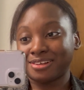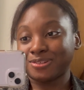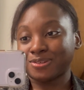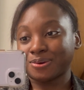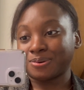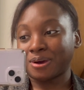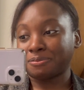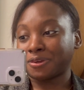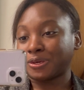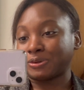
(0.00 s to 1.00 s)
So
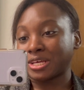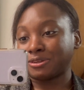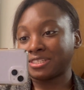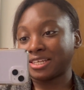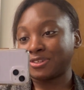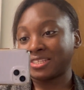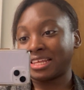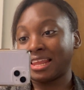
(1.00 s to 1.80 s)
I'm gonna go downstairs to the